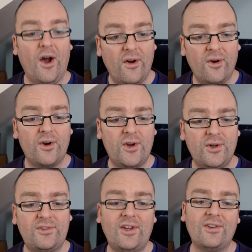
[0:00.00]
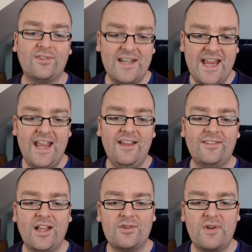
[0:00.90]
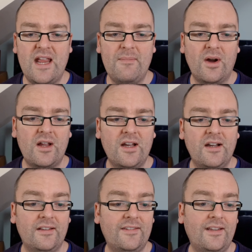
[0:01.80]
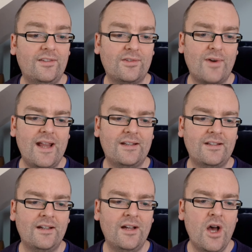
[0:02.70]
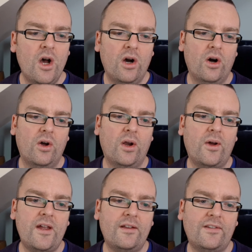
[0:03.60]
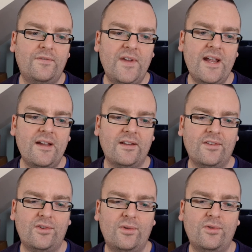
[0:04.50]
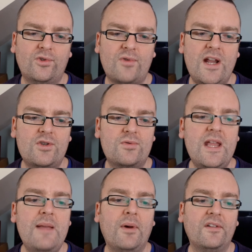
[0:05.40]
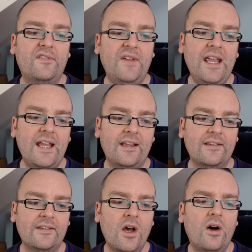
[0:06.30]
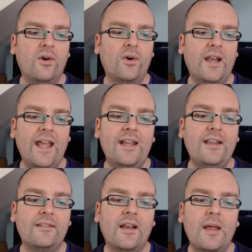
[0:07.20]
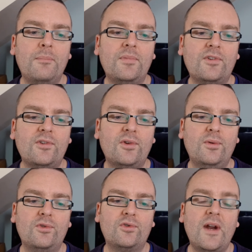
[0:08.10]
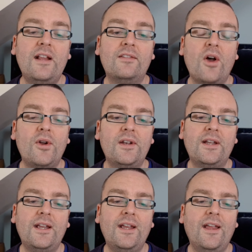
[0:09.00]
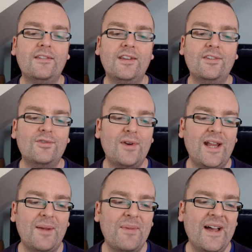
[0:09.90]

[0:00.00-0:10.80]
Or courtiers' knees that dream on curtsies straight, or lawyers' fingers who straight dream on fees, or ladies' lips who straight on kisses dream,